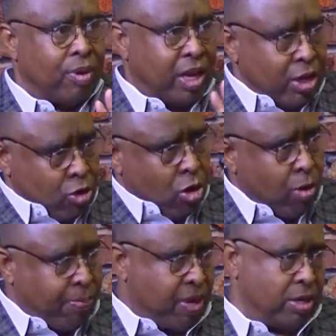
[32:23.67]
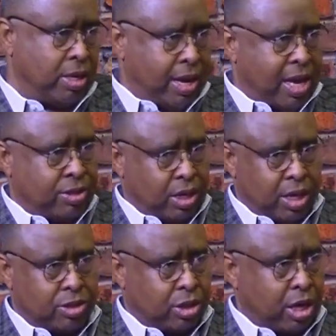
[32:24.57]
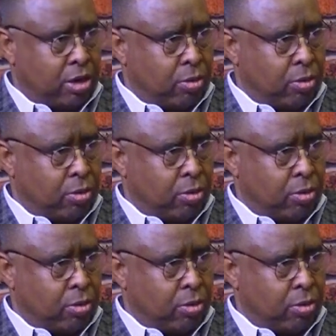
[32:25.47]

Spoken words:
In your opinion, as an educator,